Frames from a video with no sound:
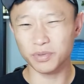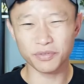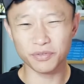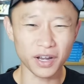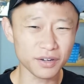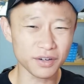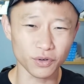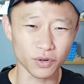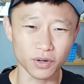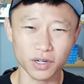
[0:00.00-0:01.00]
be fine
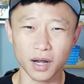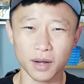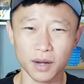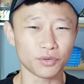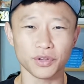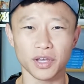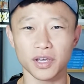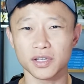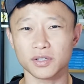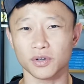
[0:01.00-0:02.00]
for a couple of
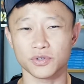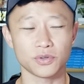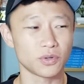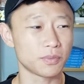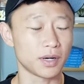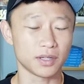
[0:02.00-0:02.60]
days or so,